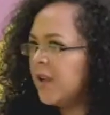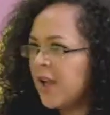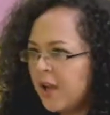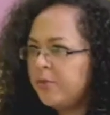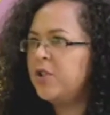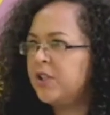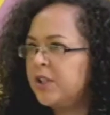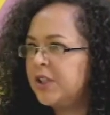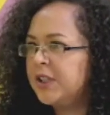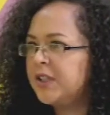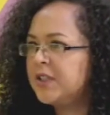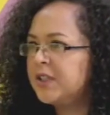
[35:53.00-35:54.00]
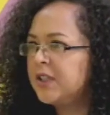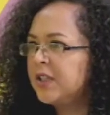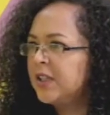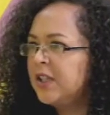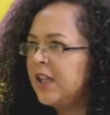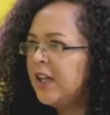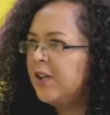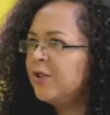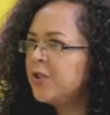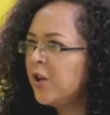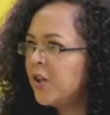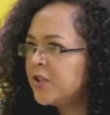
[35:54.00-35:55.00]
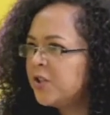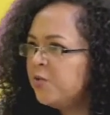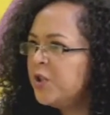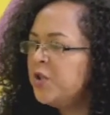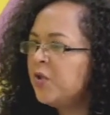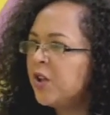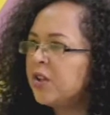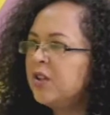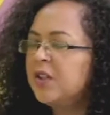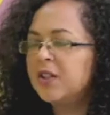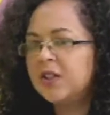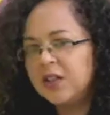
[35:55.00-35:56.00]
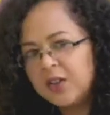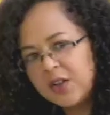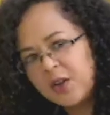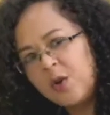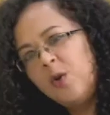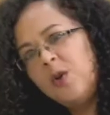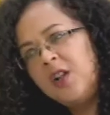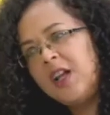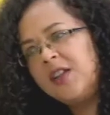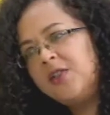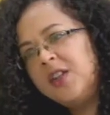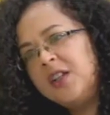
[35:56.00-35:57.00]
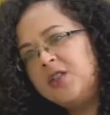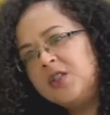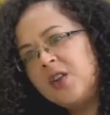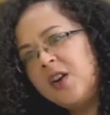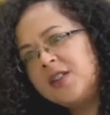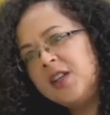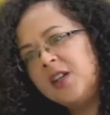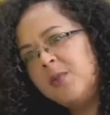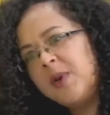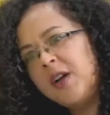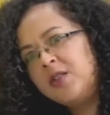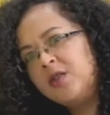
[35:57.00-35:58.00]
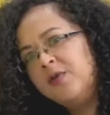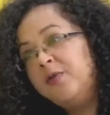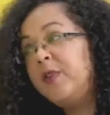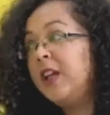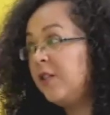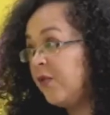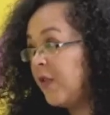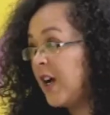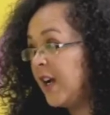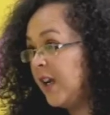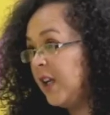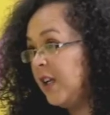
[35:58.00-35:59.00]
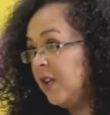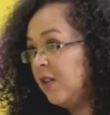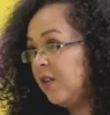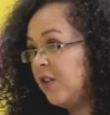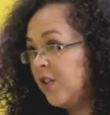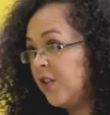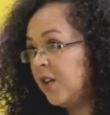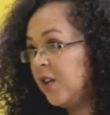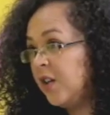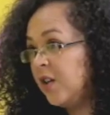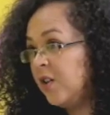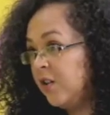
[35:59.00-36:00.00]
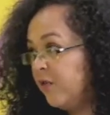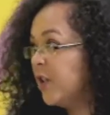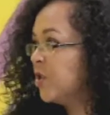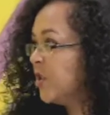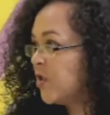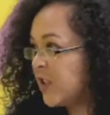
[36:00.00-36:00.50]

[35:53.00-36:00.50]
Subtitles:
am a journalist. And I want to ask you, when you got the call, I think, just asking about to verify the convictions, because